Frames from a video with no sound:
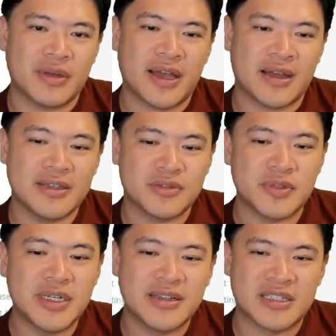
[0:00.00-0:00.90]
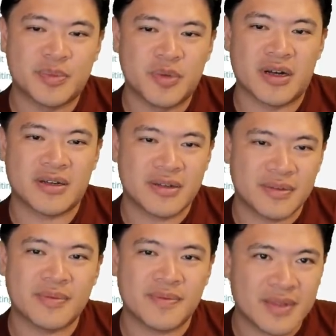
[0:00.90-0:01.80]
yeah, he's reading this book,
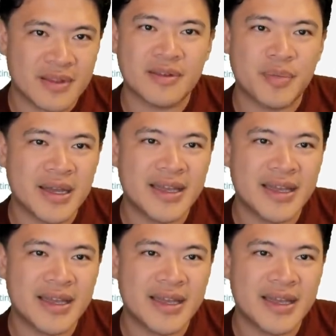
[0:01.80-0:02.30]
but he